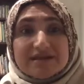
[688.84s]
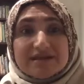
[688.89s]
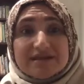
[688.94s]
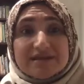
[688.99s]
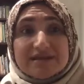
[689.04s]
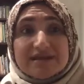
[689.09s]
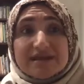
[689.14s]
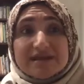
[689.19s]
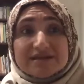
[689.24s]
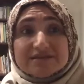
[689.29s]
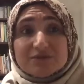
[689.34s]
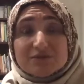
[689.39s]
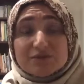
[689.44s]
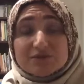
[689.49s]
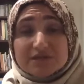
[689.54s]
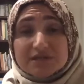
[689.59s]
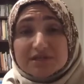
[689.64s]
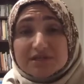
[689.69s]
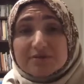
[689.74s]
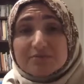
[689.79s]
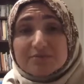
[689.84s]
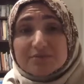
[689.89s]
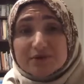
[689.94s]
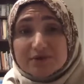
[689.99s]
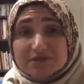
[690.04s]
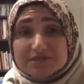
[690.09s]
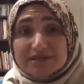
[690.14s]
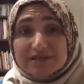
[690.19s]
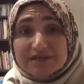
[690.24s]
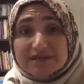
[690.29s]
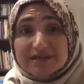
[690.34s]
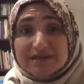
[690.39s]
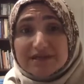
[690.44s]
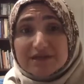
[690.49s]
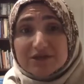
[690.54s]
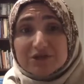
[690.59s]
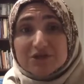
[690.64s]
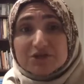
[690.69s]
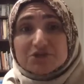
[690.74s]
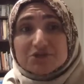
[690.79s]
And as a resilient person,
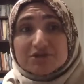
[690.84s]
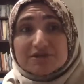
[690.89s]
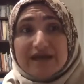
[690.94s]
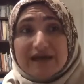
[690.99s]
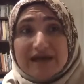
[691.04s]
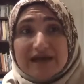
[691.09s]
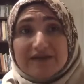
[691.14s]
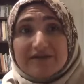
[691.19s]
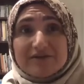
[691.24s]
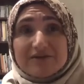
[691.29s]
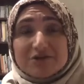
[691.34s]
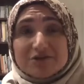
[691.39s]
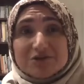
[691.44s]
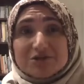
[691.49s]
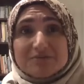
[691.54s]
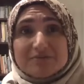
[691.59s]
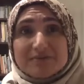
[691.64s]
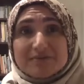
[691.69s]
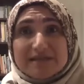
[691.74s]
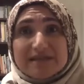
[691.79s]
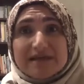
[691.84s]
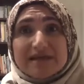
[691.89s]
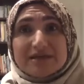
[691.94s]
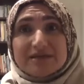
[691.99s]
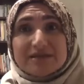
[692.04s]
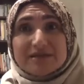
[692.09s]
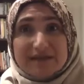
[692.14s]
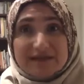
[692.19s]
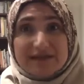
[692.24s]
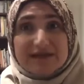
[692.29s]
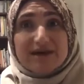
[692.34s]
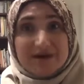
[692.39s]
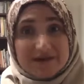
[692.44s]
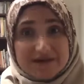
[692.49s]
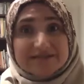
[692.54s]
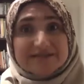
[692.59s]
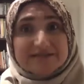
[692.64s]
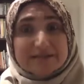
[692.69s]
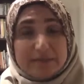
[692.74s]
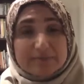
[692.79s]
you should be like, then I gotta
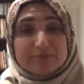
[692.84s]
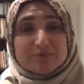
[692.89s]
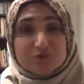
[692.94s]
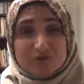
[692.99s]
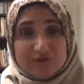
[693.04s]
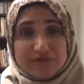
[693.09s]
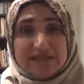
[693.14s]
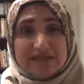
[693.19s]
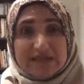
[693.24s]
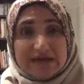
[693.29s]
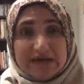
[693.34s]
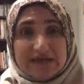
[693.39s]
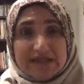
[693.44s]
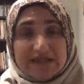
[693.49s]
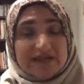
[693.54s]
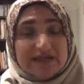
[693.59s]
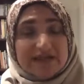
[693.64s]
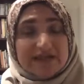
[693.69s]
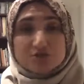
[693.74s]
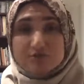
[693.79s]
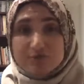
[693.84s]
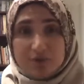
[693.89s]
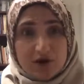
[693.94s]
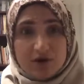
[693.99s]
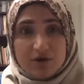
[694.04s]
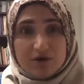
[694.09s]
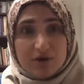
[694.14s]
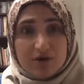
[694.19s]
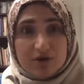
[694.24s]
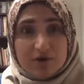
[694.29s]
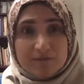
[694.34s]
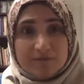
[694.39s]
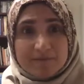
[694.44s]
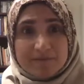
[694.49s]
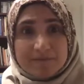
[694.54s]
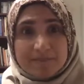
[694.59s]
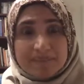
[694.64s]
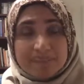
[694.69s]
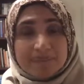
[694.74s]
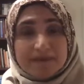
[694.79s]
stop doing that. Then tomorrow,
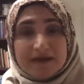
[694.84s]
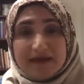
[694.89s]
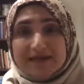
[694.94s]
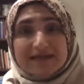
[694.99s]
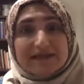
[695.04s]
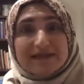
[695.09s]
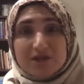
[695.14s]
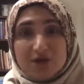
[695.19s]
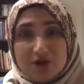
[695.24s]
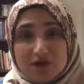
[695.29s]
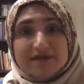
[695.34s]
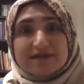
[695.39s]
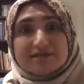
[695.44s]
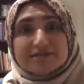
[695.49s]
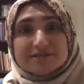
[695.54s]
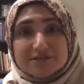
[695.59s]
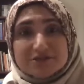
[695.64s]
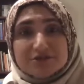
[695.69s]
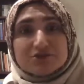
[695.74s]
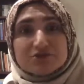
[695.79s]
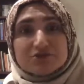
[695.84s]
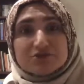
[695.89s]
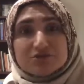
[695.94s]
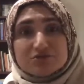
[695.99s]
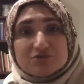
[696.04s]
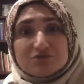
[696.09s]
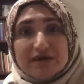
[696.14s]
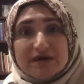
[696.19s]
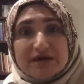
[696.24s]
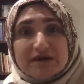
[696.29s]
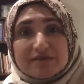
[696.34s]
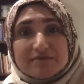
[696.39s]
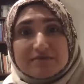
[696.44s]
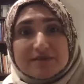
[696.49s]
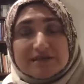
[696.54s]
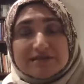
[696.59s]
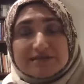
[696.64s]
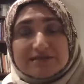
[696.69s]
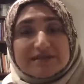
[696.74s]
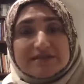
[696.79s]
I cannot continue to do that
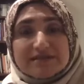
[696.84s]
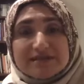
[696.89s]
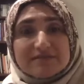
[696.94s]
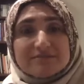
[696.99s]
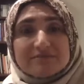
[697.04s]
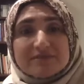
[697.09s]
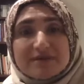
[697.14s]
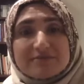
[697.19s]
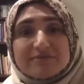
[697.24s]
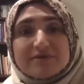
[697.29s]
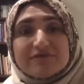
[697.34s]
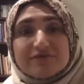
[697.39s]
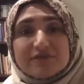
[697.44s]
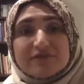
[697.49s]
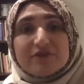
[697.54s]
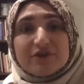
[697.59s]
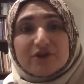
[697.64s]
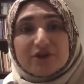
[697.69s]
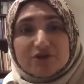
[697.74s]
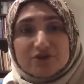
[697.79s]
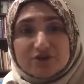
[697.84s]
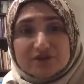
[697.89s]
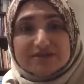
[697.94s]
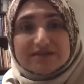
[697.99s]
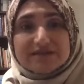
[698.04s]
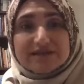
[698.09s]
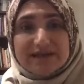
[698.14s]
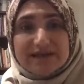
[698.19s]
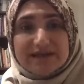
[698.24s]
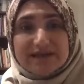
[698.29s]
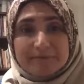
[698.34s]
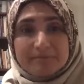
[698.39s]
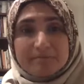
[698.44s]
because it didn't make me feel very good today.